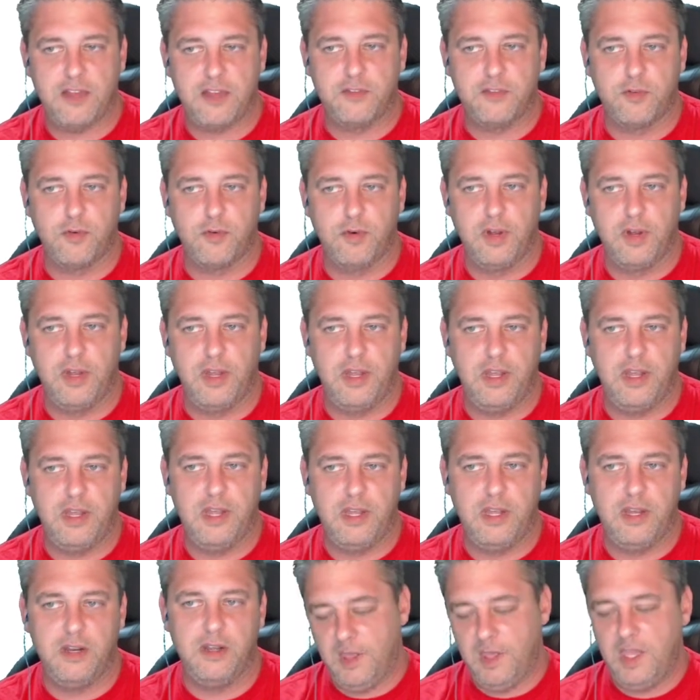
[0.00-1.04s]

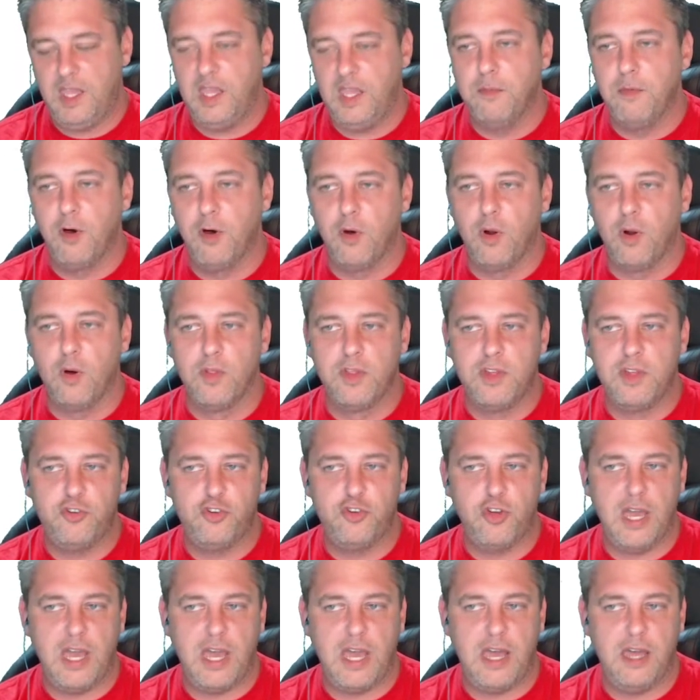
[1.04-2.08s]
screen, emote only
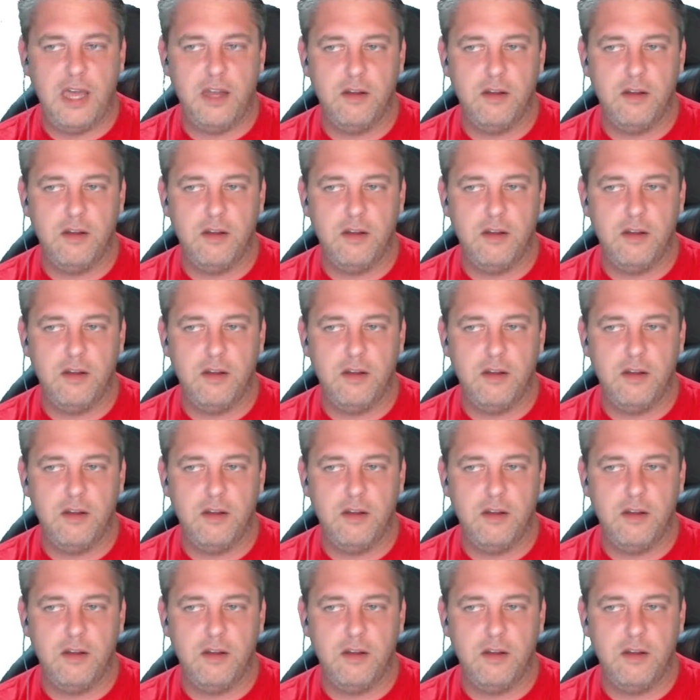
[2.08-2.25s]
chat,